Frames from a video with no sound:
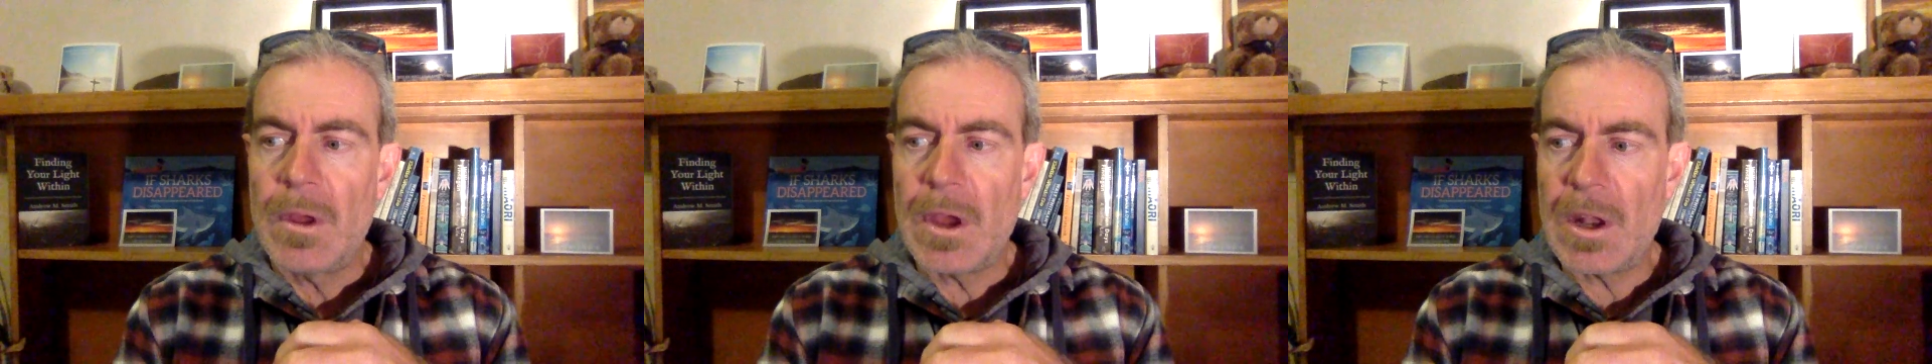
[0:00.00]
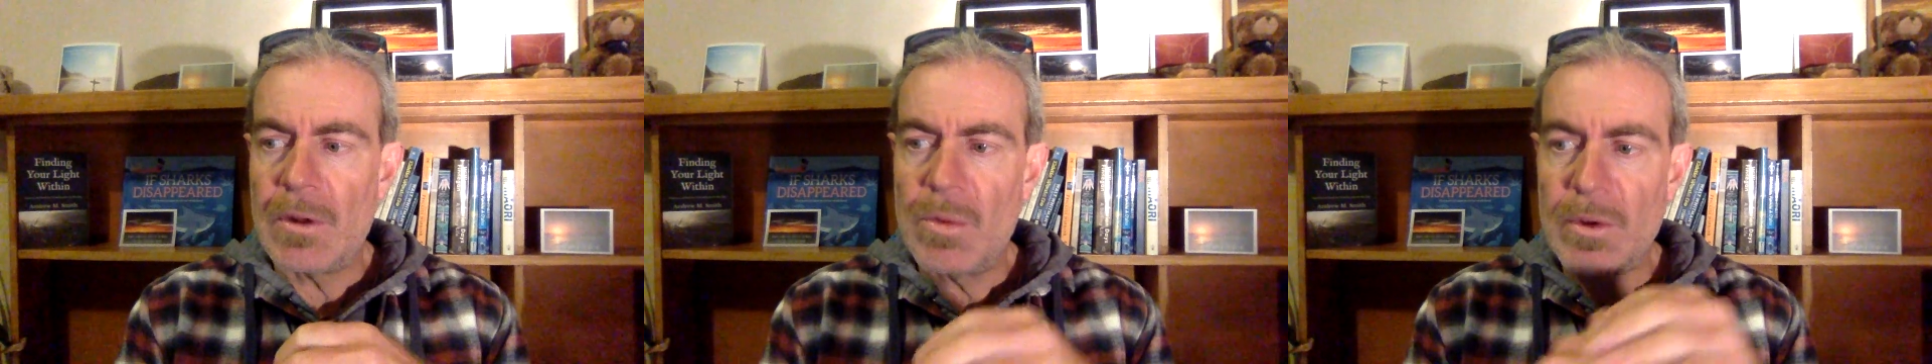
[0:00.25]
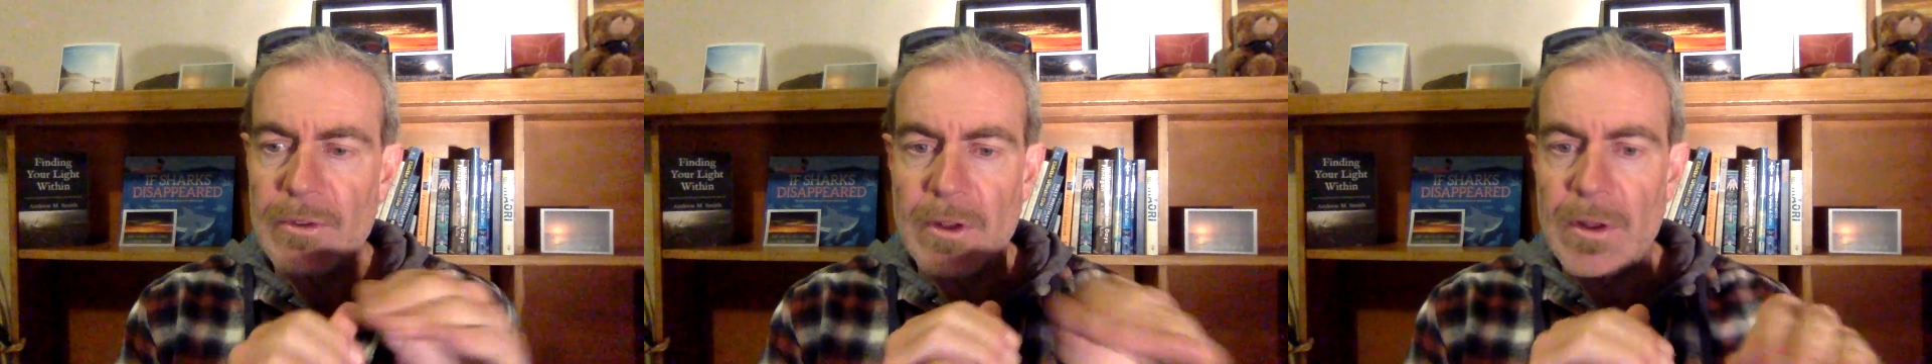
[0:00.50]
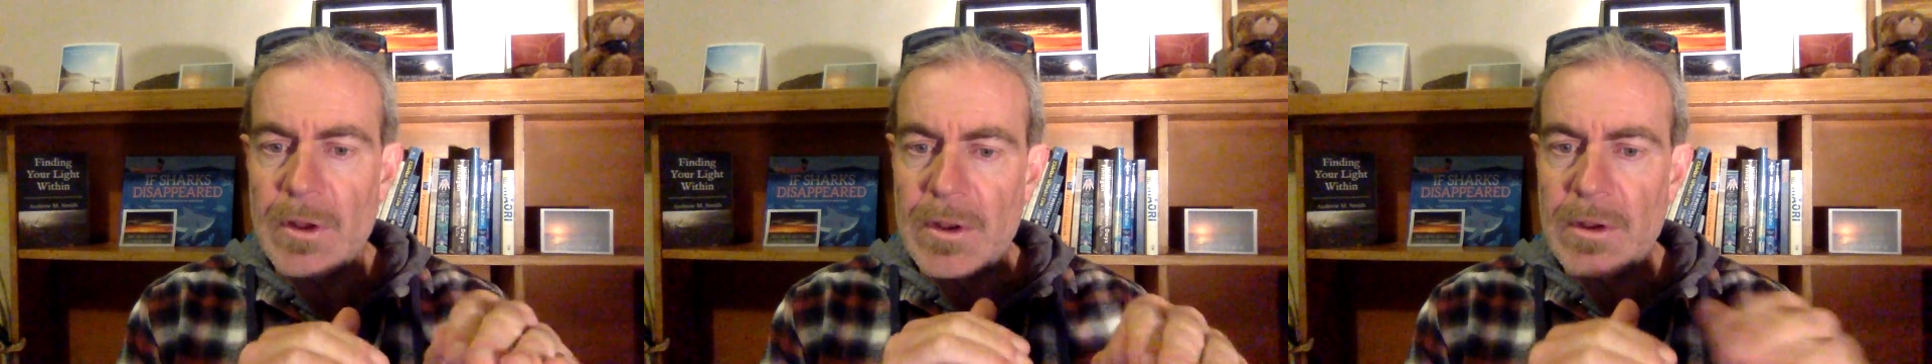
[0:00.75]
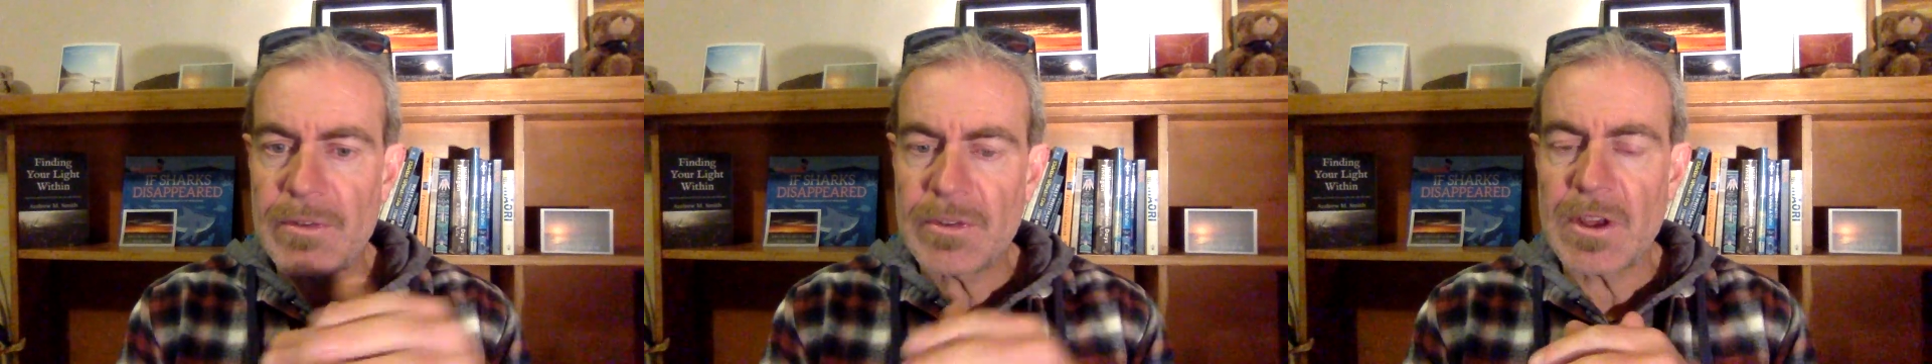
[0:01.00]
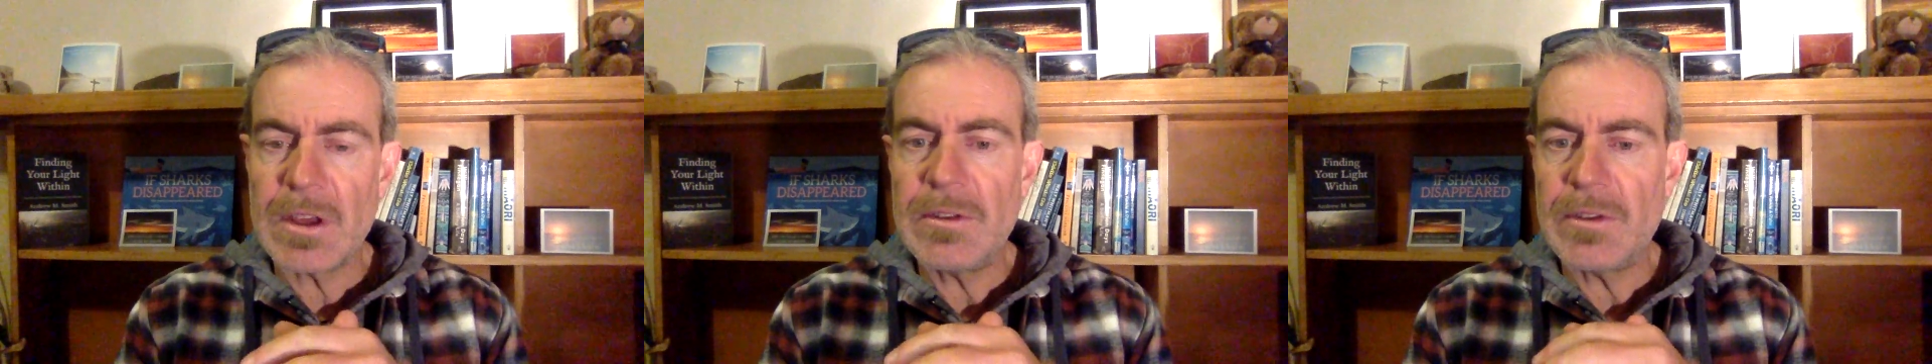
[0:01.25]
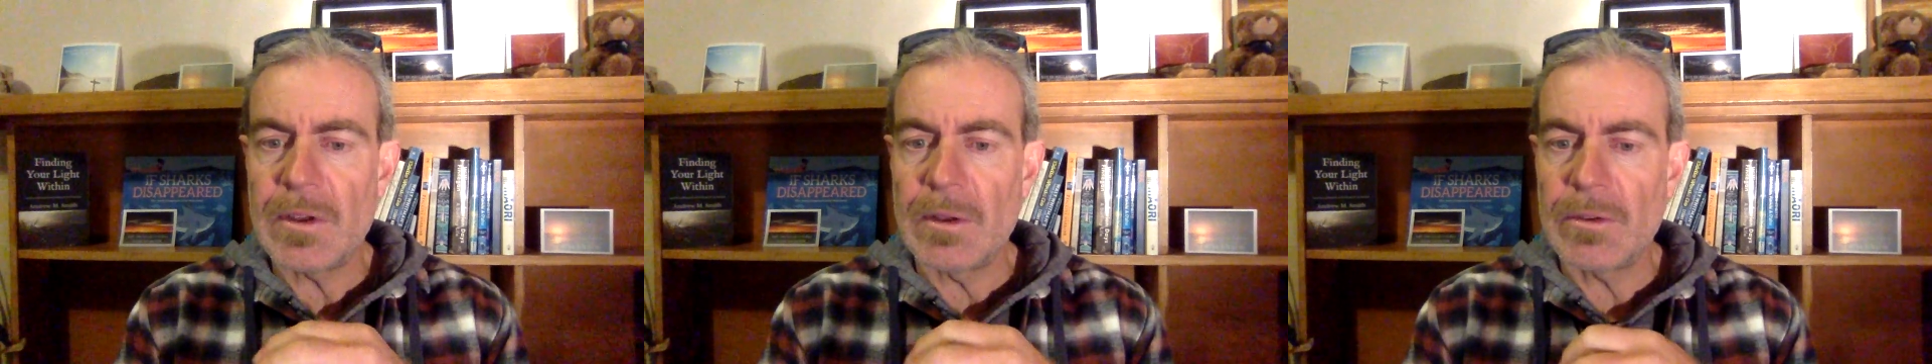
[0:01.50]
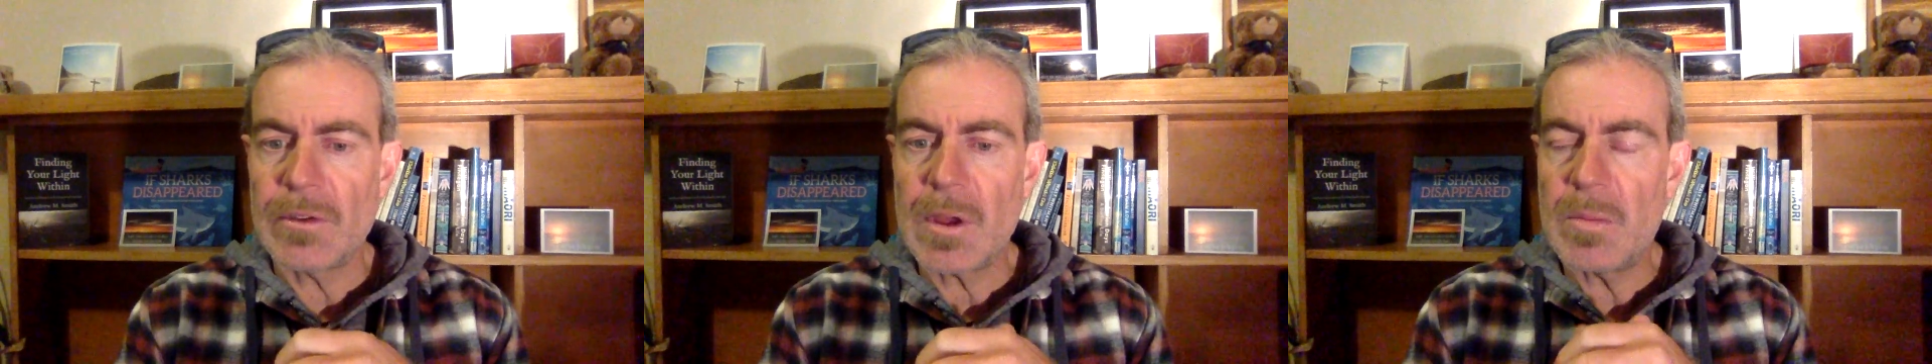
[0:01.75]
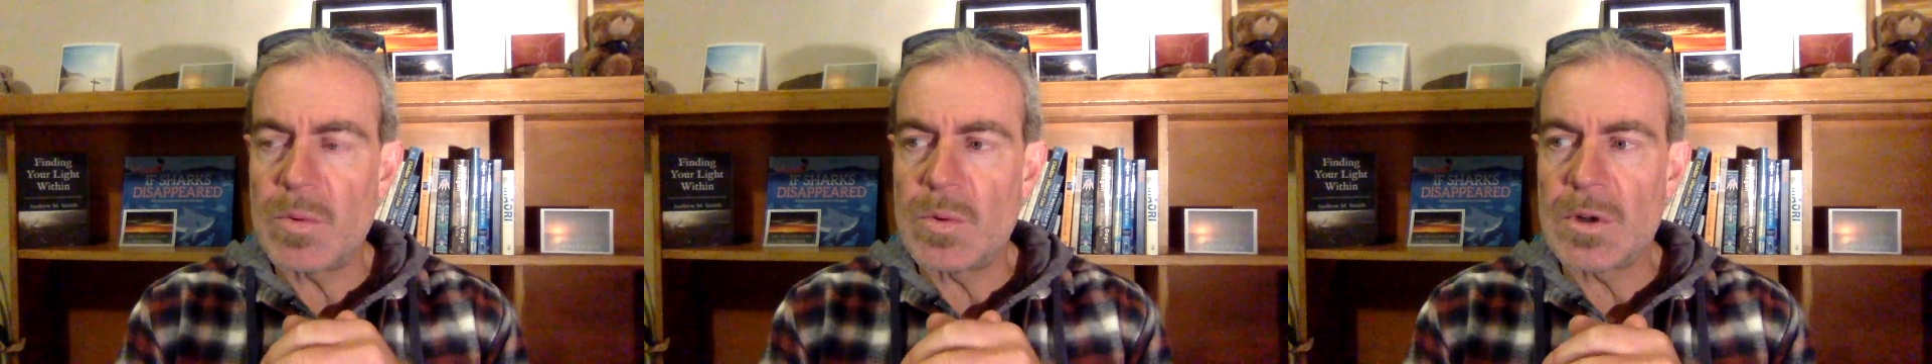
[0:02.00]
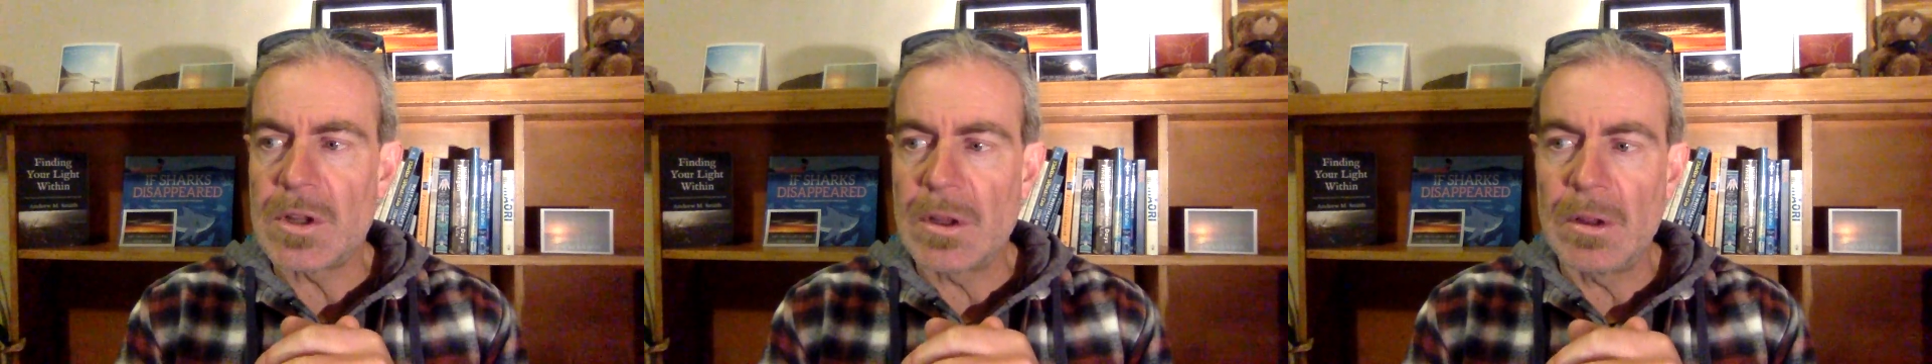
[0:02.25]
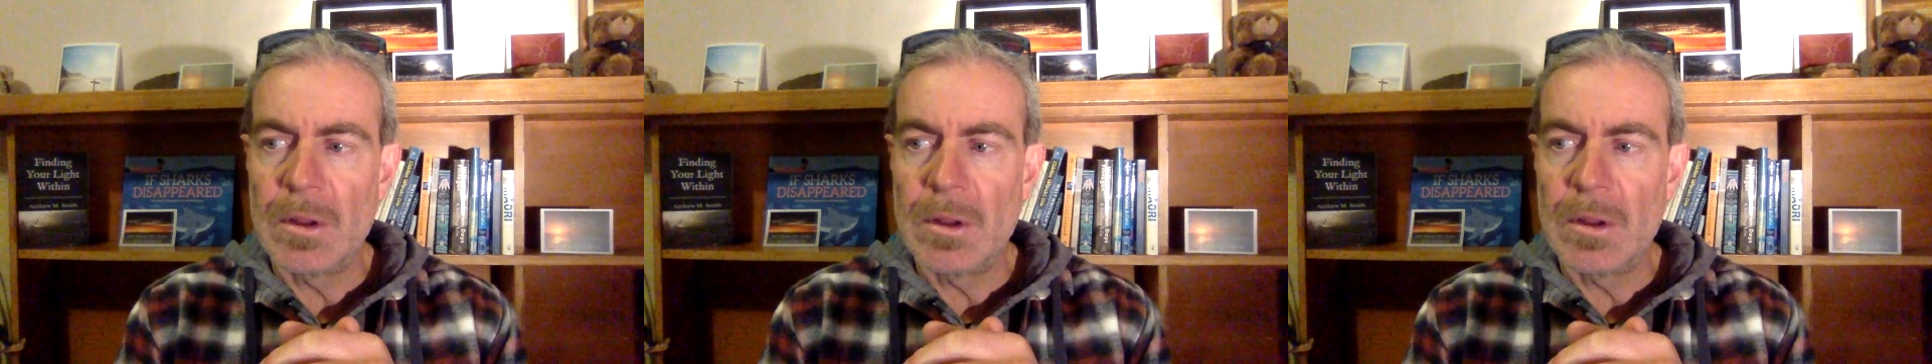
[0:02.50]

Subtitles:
And I always liked the idea of skating, skateboarding.